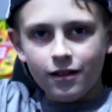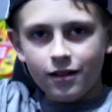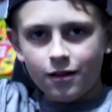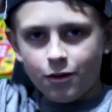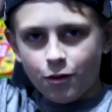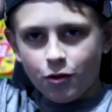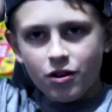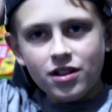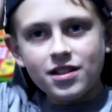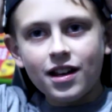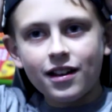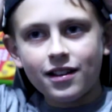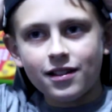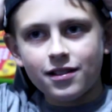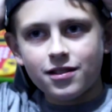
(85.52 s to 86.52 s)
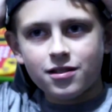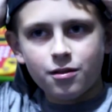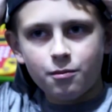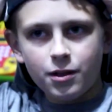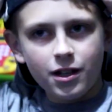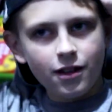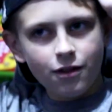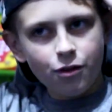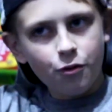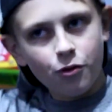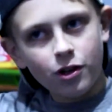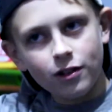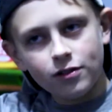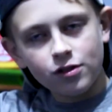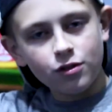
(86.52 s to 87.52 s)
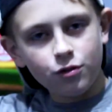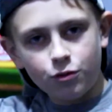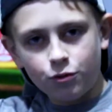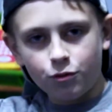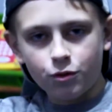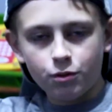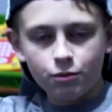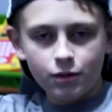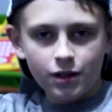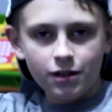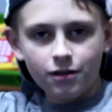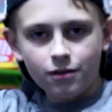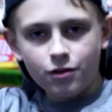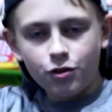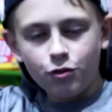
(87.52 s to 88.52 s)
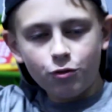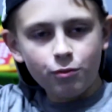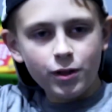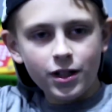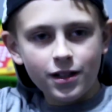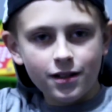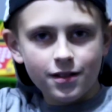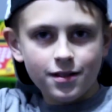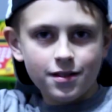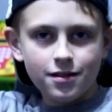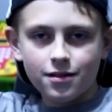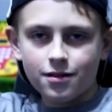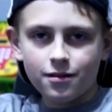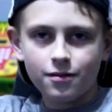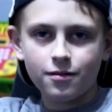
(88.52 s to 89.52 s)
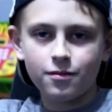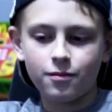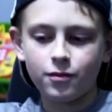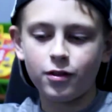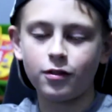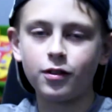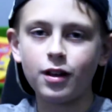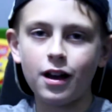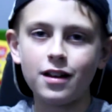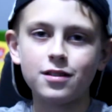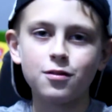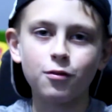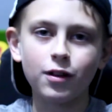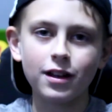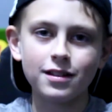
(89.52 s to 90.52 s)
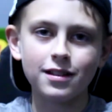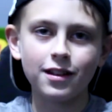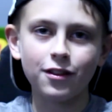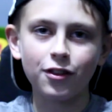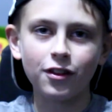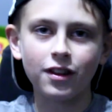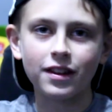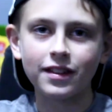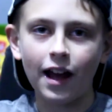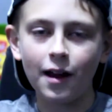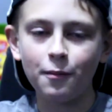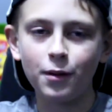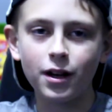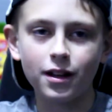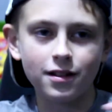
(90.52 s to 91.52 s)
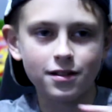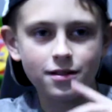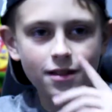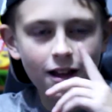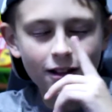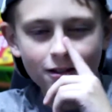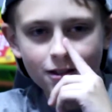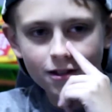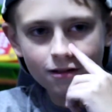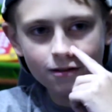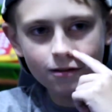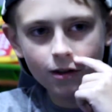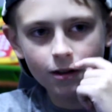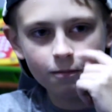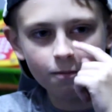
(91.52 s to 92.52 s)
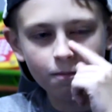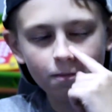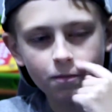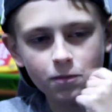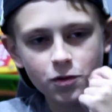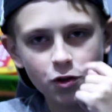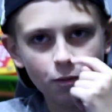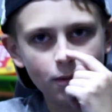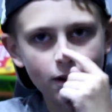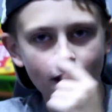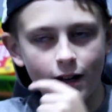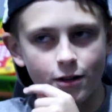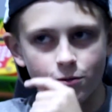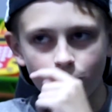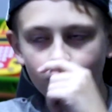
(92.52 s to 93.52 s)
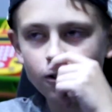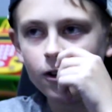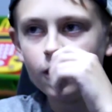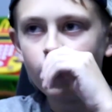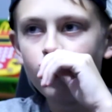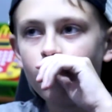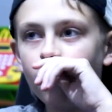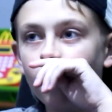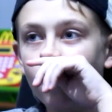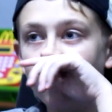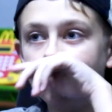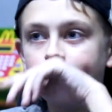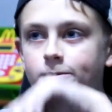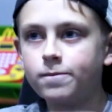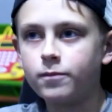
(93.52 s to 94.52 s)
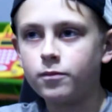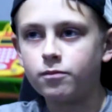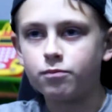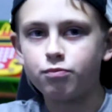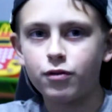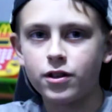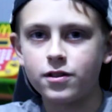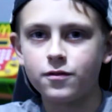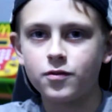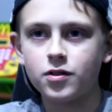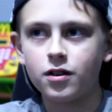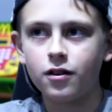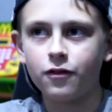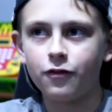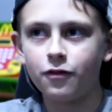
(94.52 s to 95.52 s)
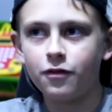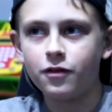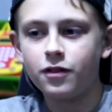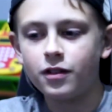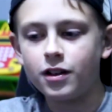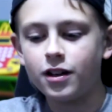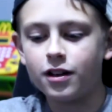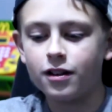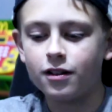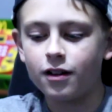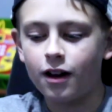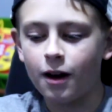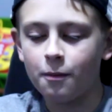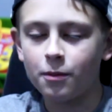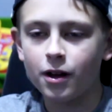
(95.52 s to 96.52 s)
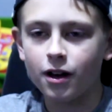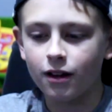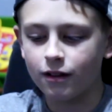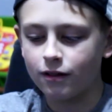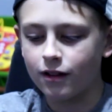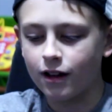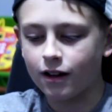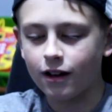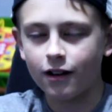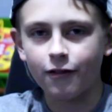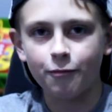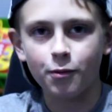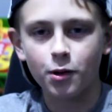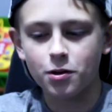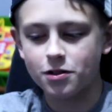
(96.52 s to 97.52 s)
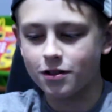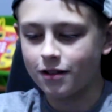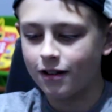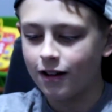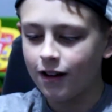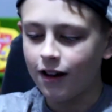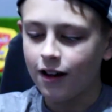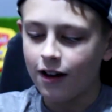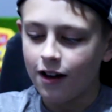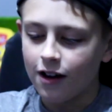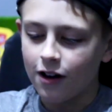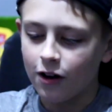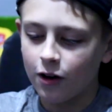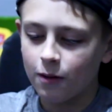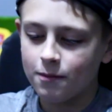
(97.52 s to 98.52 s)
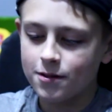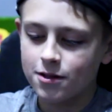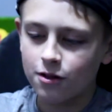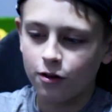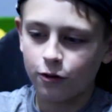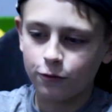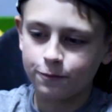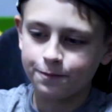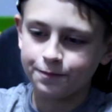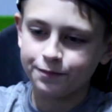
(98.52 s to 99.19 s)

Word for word: and 30 seconds, a minute and 32, a minute, 2 minutes. Guys, don't guess anything like 10 minutes. That's like supernatural, impressive stuff, and I'm not that kind of person. So